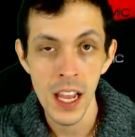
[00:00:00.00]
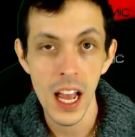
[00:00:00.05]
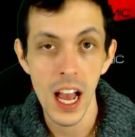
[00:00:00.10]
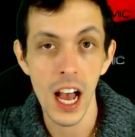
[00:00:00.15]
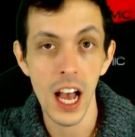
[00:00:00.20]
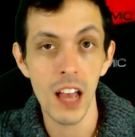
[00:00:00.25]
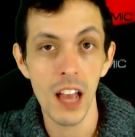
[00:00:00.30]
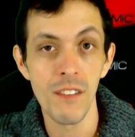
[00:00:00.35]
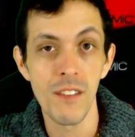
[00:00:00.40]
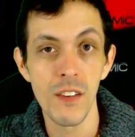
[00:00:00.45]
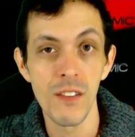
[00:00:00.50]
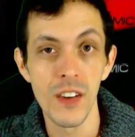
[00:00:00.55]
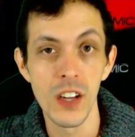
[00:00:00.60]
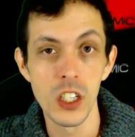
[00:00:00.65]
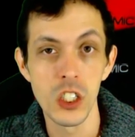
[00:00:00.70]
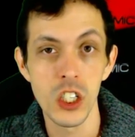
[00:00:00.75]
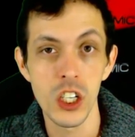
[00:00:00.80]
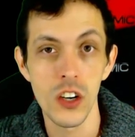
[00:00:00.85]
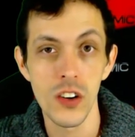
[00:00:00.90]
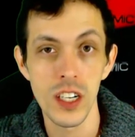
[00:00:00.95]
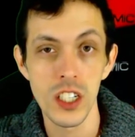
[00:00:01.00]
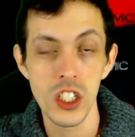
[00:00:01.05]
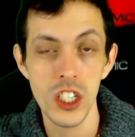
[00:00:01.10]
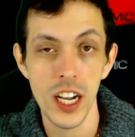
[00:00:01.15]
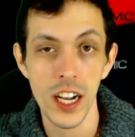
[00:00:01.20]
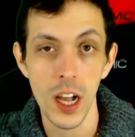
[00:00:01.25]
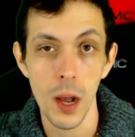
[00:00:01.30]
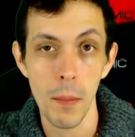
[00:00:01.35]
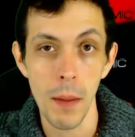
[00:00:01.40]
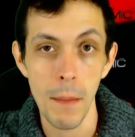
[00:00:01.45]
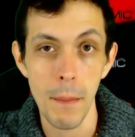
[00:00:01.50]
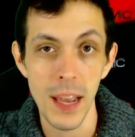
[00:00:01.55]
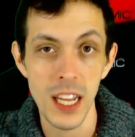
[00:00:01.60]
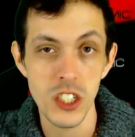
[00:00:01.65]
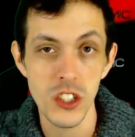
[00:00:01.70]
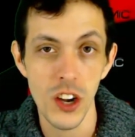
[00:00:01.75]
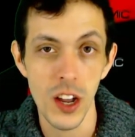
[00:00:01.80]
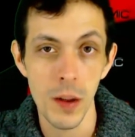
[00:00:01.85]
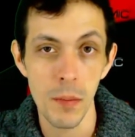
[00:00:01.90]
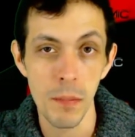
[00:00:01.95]
Uh, if you feel generous, check out my
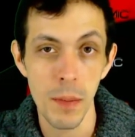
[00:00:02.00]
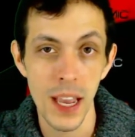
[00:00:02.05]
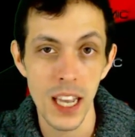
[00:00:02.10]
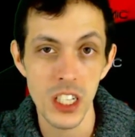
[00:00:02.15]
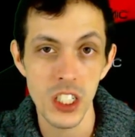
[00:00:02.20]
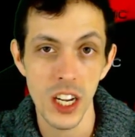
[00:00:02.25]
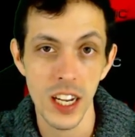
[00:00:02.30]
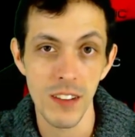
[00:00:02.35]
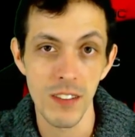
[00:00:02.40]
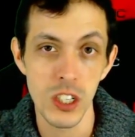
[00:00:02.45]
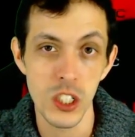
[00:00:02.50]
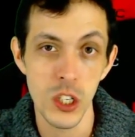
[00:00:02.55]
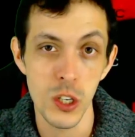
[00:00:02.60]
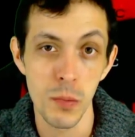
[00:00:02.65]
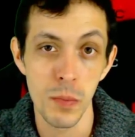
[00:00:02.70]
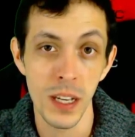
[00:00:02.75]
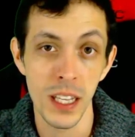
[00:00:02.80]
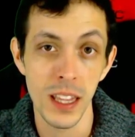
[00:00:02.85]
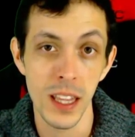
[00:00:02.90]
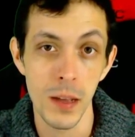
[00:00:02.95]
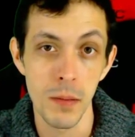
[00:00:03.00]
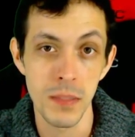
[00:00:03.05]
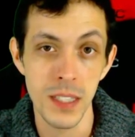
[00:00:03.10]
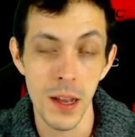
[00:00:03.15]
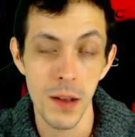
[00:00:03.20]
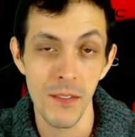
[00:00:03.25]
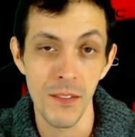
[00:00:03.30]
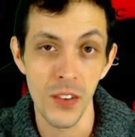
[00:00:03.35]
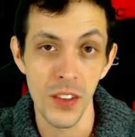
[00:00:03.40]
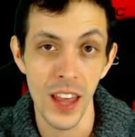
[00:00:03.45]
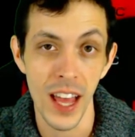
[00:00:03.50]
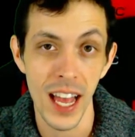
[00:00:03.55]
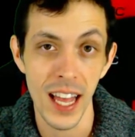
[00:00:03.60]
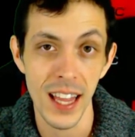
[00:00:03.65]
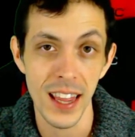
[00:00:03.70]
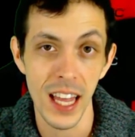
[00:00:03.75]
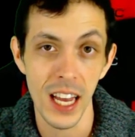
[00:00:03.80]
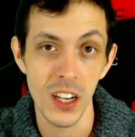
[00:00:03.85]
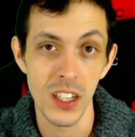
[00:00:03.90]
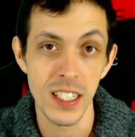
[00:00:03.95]
Patreon page. I give you two big thumbs up for that.
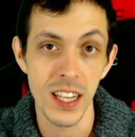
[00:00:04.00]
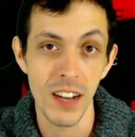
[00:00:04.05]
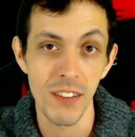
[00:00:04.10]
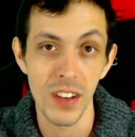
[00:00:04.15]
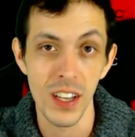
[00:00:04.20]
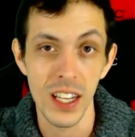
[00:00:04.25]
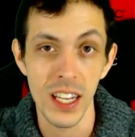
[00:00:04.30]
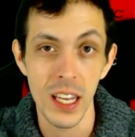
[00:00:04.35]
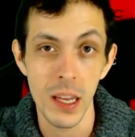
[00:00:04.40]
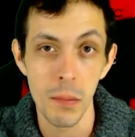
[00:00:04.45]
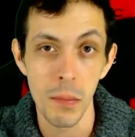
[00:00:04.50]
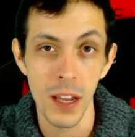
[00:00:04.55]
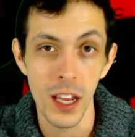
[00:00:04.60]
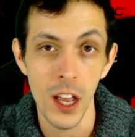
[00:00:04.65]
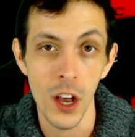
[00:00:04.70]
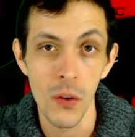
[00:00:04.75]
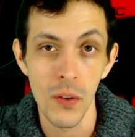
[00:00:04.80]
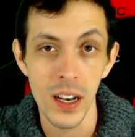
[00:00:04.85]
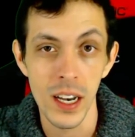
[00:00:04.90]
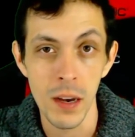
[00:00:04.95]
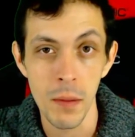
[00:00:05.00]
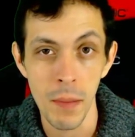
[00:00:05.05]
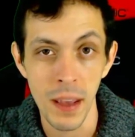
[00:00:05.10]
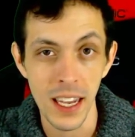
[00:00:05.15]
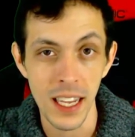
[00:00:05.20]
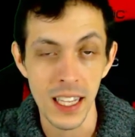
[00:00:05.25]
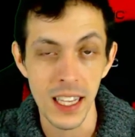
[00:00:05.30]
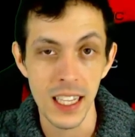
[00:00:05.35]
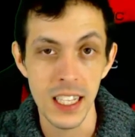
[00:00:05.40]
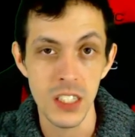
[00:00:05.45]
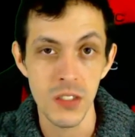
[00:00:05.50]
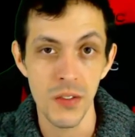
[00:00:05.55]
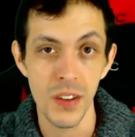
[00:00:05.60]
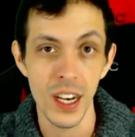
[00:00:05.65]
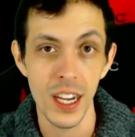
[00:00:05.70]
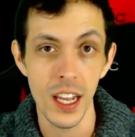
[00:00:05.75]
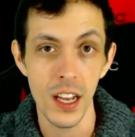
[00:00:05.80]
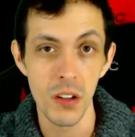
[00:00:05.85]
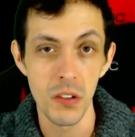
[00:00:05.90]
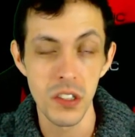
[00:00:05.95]
That'll definitely keep me going and making these
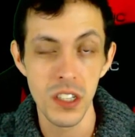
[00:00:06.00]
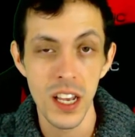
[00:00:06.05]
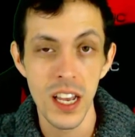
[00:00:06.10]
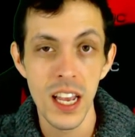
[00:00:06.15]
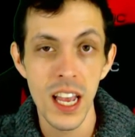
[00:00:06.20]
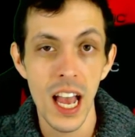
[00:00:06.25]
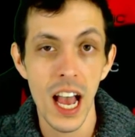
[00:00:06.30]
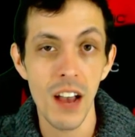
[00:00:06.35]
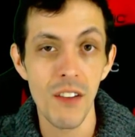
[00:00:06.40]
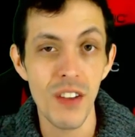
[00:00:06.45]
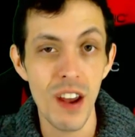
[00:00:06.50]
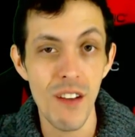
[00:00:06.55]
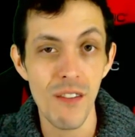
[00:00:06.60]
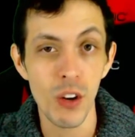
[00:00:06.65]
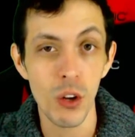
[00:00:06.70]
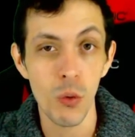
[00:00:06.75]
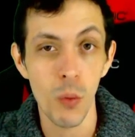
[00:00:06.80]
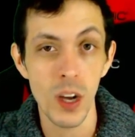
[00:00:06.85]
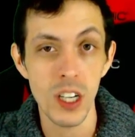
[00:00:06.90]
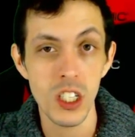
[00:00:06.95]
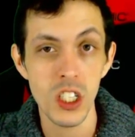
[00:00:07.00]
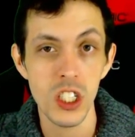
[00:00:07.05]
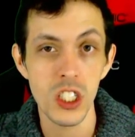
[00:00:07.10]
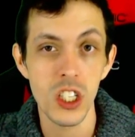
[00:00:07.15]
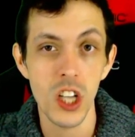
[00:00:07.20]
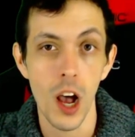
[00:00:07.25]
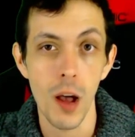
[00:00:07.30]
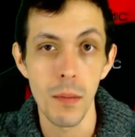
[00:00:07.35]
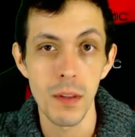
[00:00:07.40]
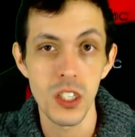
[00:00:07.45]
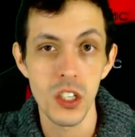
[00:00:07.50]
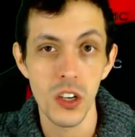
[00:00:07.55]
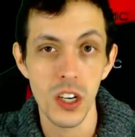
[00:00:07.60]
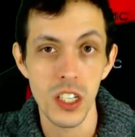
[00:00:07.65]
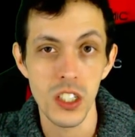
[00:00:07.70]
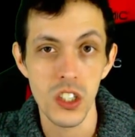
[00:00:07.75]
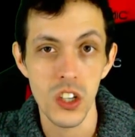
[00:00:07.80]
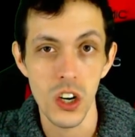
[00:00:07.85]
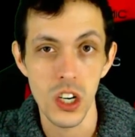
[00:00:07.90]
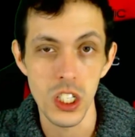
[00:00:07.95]
videos. Uh, if you have any questions, comments, or
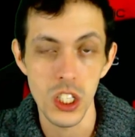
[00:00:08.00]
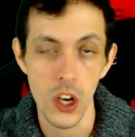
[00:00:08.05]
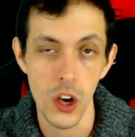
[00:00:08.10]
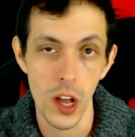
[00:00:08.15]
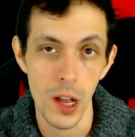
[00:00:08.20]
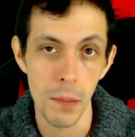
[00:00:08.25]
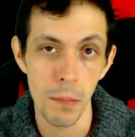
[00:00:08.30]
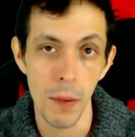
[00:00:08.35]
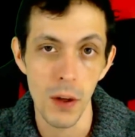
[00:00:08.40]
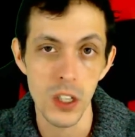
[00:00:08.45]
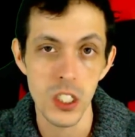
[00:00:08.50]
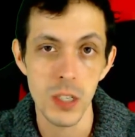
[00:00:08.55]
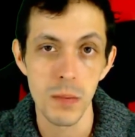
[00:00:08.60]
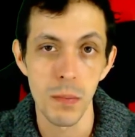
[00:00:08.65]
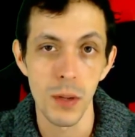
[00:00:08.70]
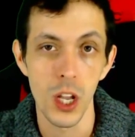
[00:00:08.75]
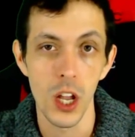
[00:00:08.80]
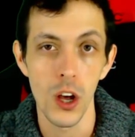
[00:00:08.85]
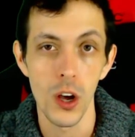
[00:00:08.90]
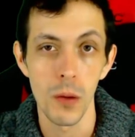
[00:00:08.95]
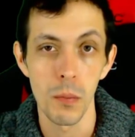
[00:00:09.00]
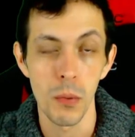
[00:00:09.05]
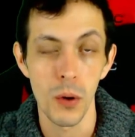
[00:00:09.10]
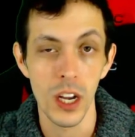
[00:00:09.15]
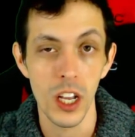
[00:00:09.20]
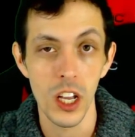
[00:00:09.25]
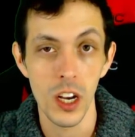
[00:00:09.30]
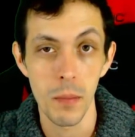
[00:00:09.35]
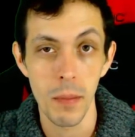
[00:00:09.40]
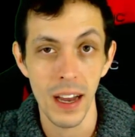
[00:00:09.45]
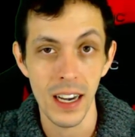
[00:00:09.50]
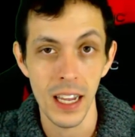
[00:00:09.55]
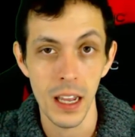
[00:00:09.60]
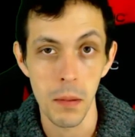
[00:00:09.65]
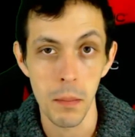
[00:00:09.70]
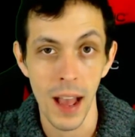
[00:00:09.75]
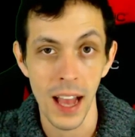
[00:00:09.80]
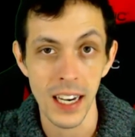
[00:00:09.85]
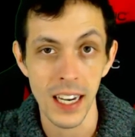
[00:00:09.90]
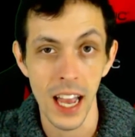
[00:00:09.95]
concerns, go ahead and post them below. I'm pretty good about getting
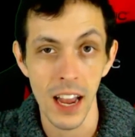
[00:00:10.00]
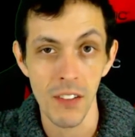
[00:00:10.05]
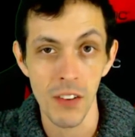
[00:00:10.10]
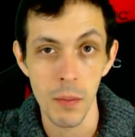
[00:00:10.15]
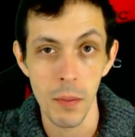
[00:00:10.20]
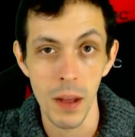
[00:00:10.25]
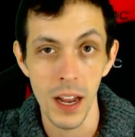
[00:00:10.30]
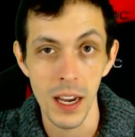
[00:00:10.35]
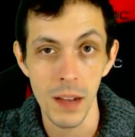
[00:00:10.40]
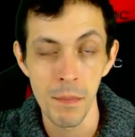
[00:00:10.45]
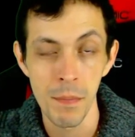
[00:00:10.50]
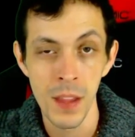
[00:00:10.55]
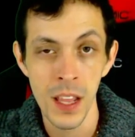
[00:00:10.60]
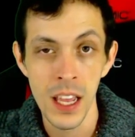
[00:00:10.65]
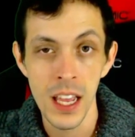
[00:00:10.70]
back to everybody.